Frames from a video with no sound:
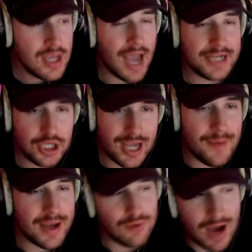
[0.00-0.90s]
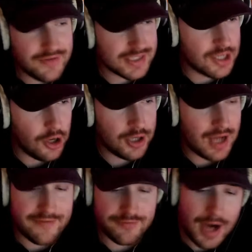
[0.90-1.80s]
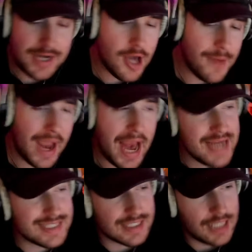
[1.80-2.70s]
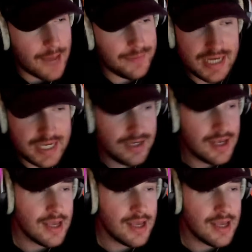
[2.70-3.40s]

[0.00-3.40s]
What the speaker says: I took out my graphics card. I fried it up. I ate slop in it.